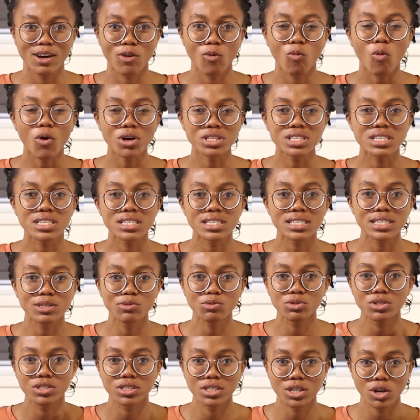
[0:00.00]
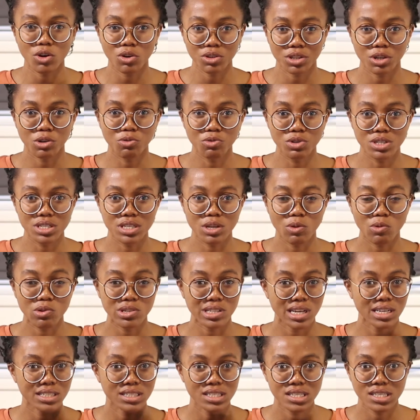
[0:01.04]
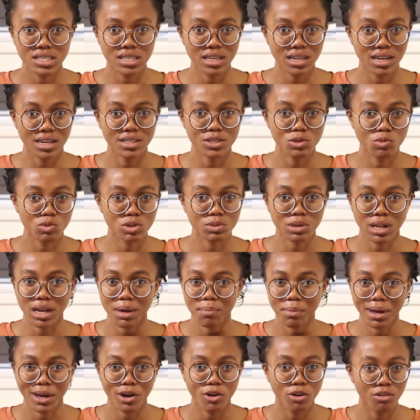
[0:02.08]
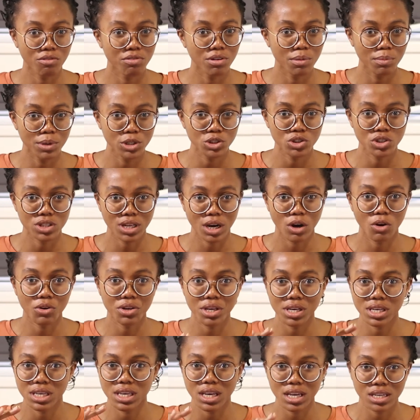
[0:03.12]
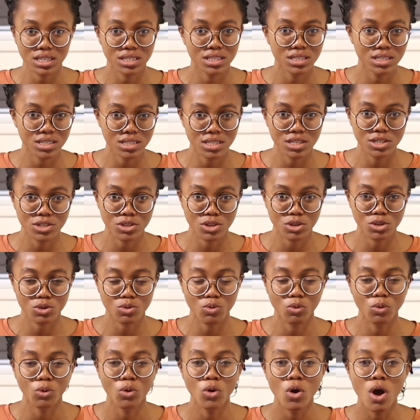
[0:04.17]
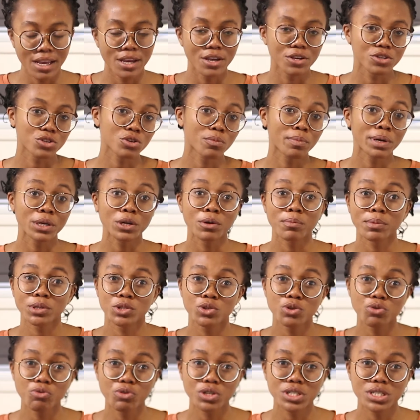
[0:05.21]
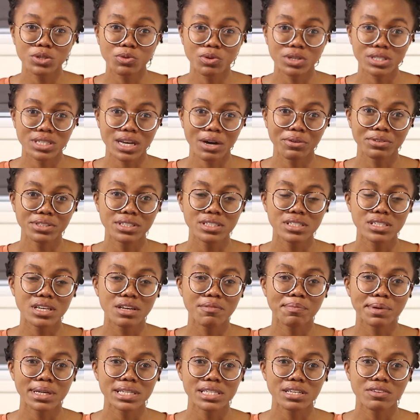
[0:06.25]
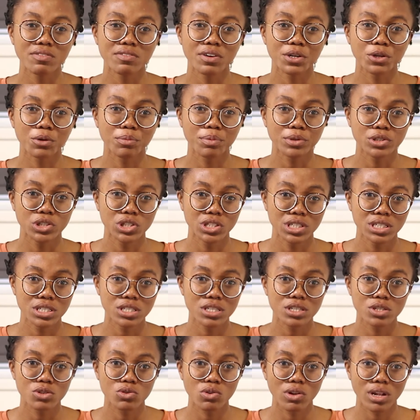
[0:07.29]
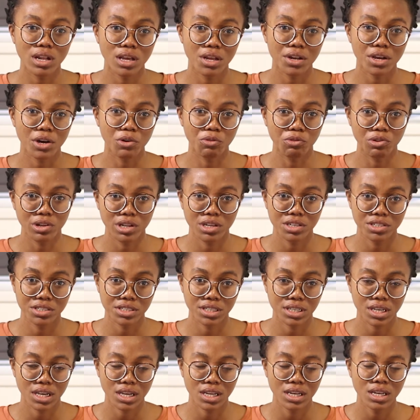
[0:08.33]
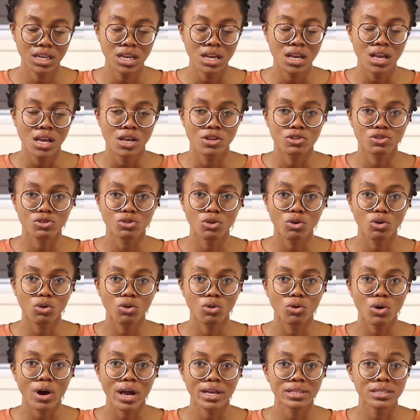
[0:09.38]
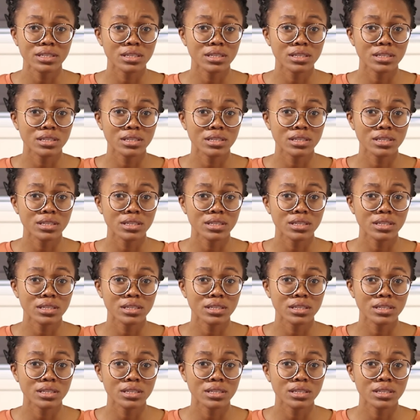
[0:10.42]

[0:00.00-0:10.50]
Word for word: what sealed the other reason was like the sealant was like my confirmation that okay yes this is the school so my number two reason was i wanted to give myself an opportunity to learn and relearn again so i